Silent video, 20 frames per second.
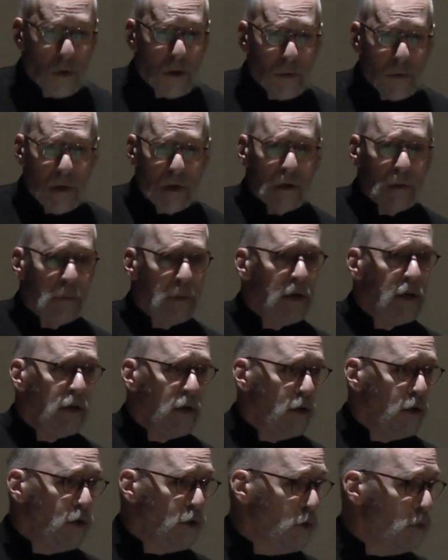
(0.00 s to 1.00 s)
we will be
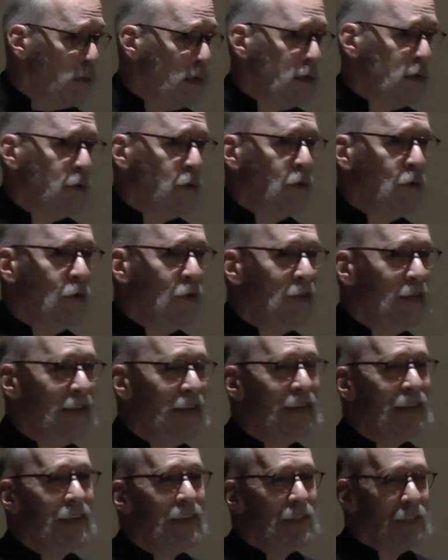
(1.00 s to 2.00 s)
human,
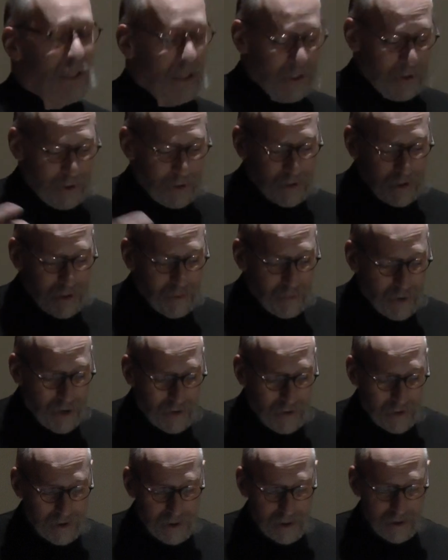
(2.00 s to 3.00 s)
sisters and
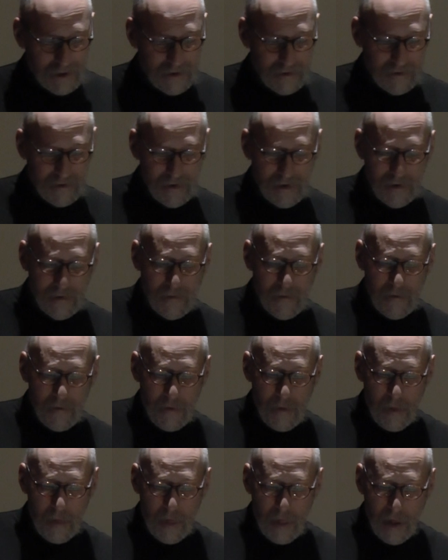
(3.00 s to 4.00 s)
brothers.
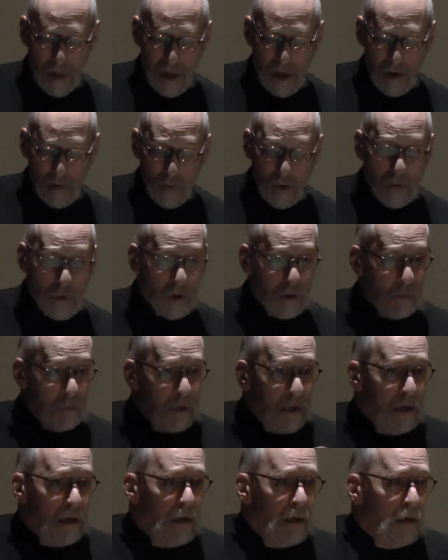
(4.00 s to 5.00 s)
We will
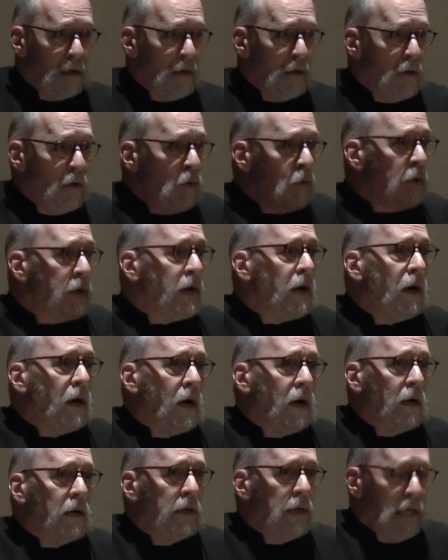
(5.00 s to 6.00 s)
be who we
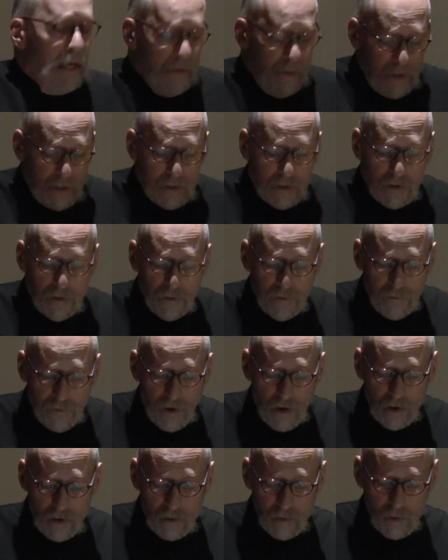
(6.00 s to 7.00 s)
are in this
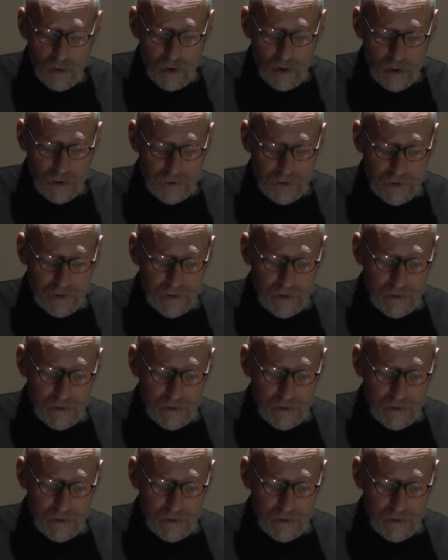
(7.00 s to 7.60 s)
fallen world.